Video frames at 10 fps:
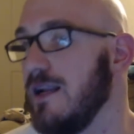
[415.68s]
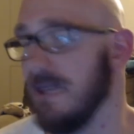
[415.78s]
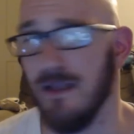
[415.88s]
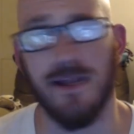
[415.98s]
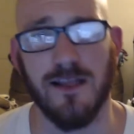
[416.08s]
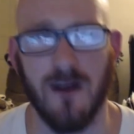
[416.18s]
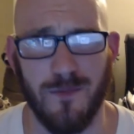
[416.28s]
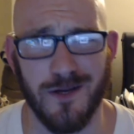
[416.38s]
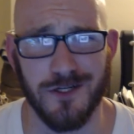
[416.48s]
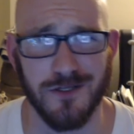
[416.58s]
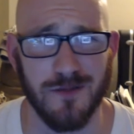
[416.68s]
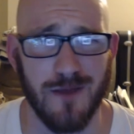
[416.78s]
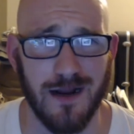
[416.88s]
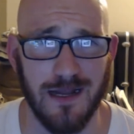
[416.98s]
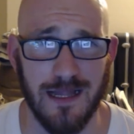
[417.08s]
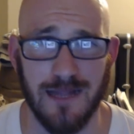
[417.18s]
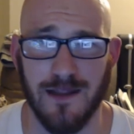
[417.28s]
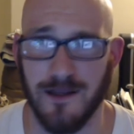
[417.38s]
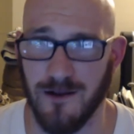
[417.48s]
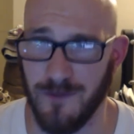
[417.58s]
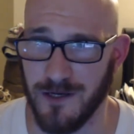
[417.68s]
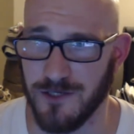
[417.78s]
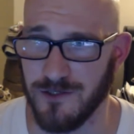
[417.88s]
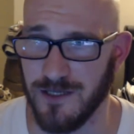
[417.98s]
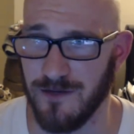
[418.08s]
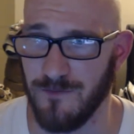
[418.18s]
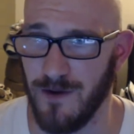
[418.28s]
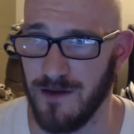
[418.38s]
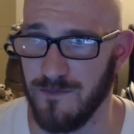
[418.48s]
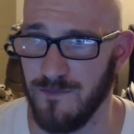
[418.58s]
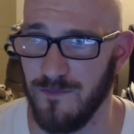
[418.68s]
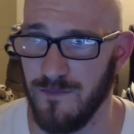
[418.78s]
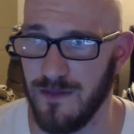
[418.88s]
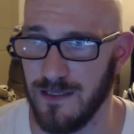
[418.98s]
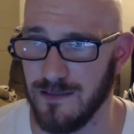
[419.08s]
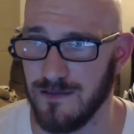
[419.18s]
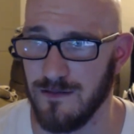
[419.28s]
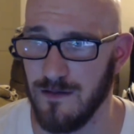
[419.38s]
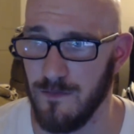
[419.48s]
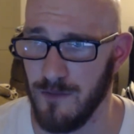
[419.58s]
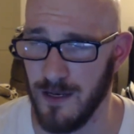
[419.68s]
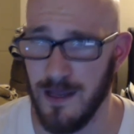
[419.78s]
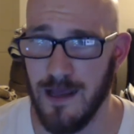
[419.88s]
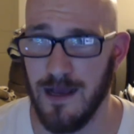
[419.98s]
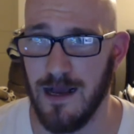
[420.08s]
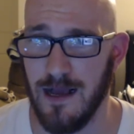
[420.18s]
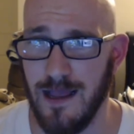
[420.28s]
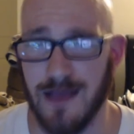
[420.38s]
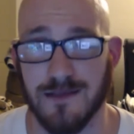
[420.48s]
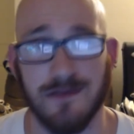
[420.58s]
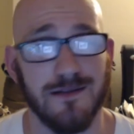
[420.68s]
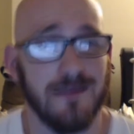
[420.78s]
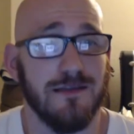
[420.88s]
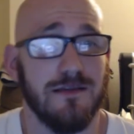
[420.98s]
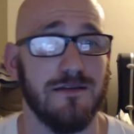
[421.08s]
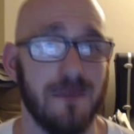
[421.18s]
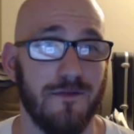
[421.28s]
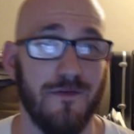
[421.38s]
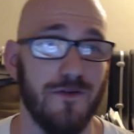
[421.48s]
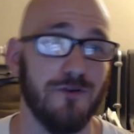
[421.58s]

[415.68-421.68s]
a lot of a lot of dog pictures. I'm not gonna lie, a lot of dog pictures and random things. But uh, yeah, so it's, it's just yeah, if